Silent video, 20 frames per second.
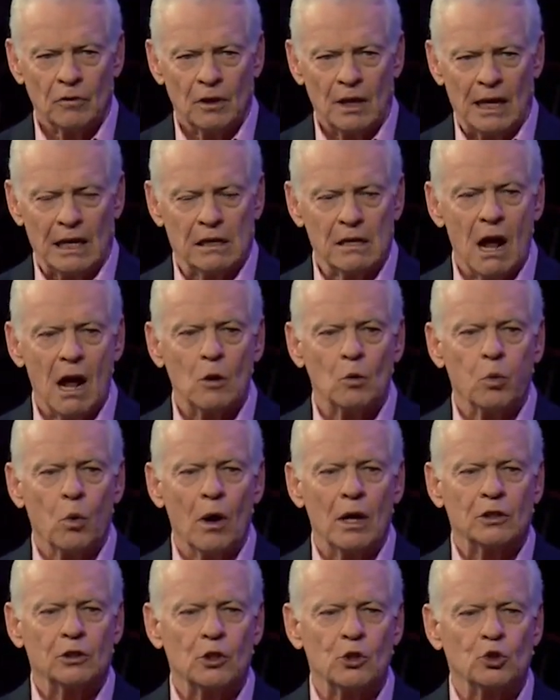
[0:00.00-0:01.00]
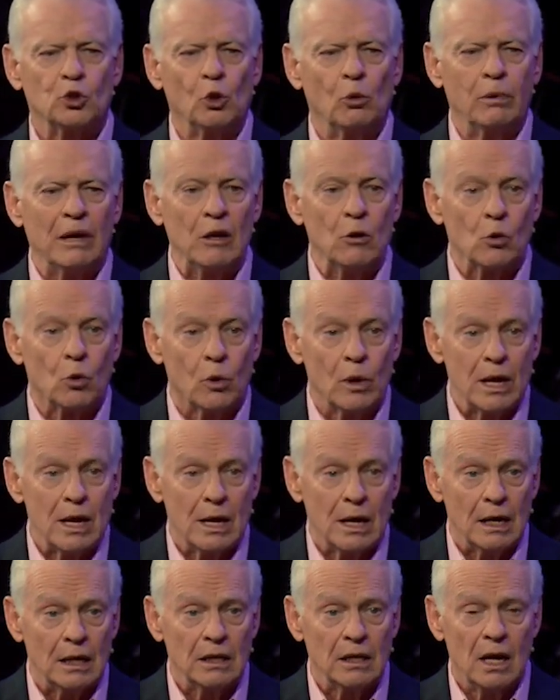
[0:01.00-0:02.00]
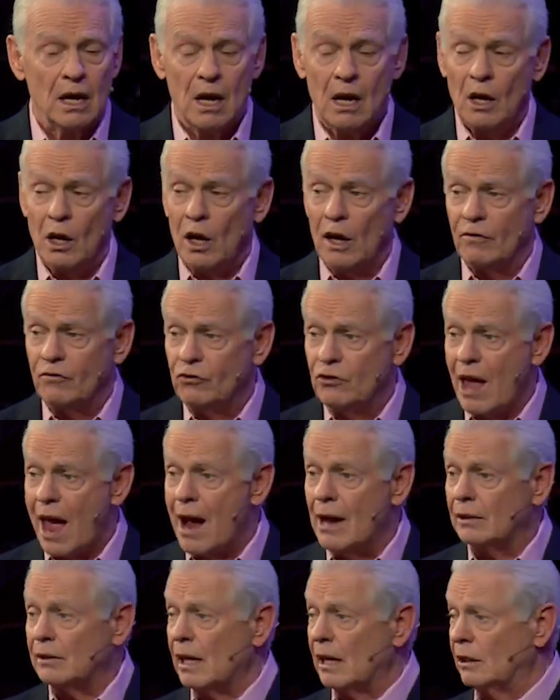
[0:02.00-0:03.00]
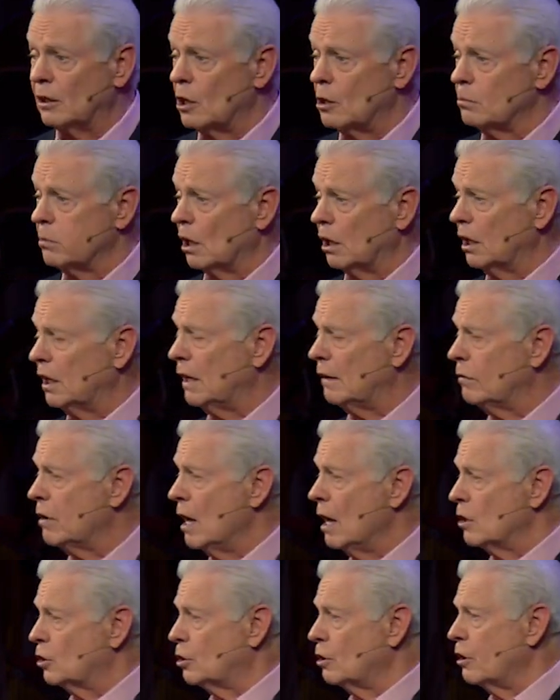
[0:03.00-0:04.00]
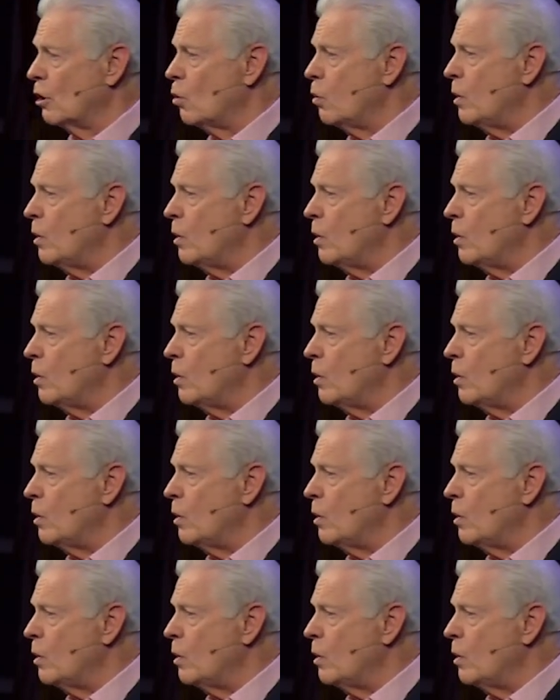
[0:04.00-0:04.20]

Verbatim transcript: And God wants us to be rid of doubt and unbelief so that